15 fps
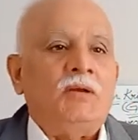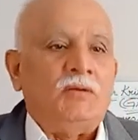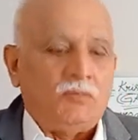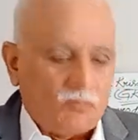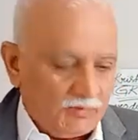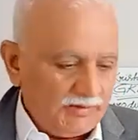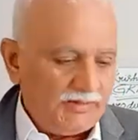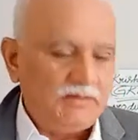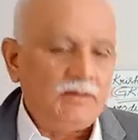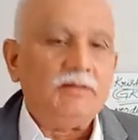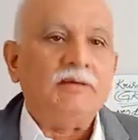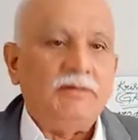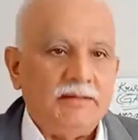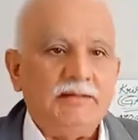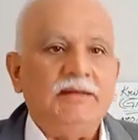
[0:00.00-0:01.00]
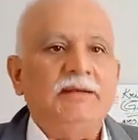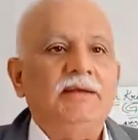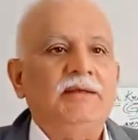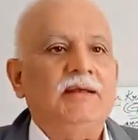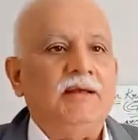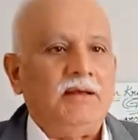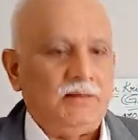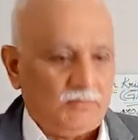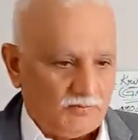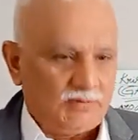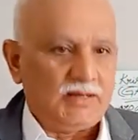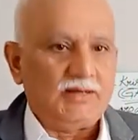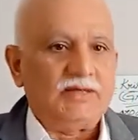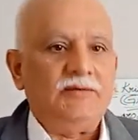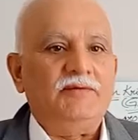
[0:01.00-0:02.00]
we in India, we
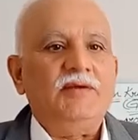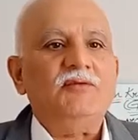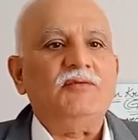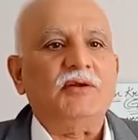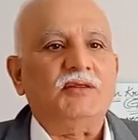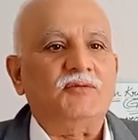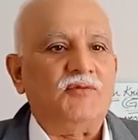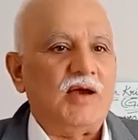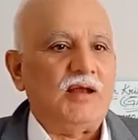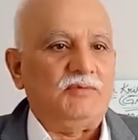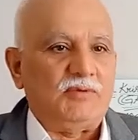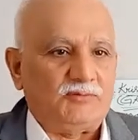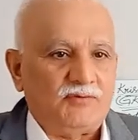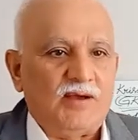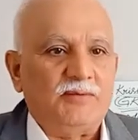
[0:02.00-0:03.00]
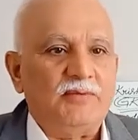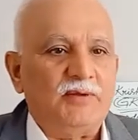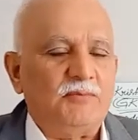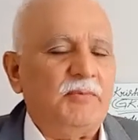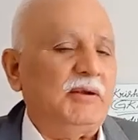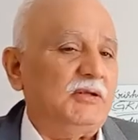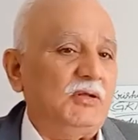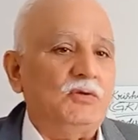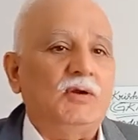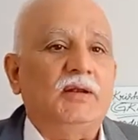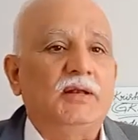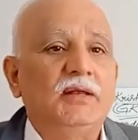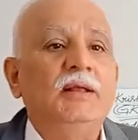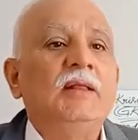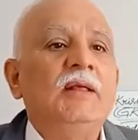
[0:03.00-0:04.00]
are giving for the farmers farming,
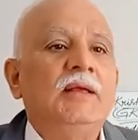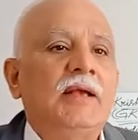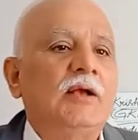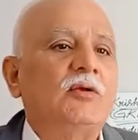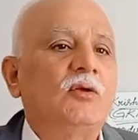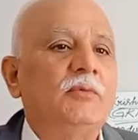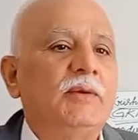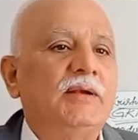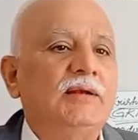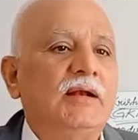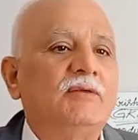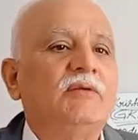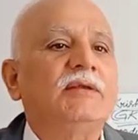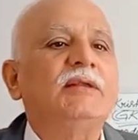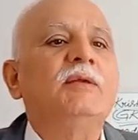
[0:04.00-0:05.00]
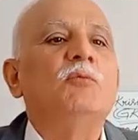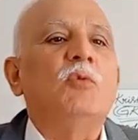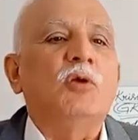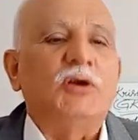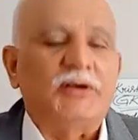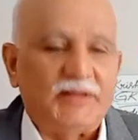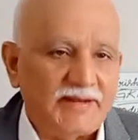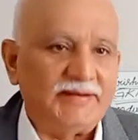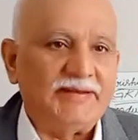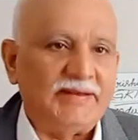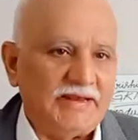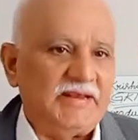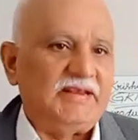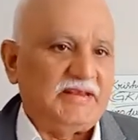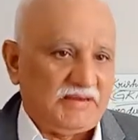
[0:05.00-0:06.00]
particularly Agromet Advisory Bulletin,
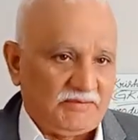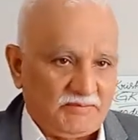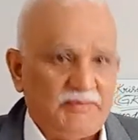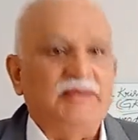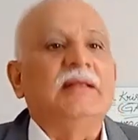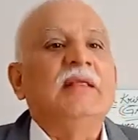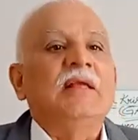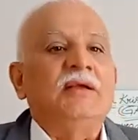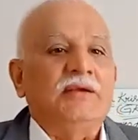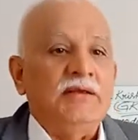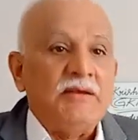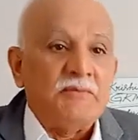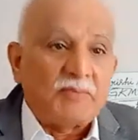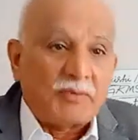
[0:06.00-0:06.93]
AAB. In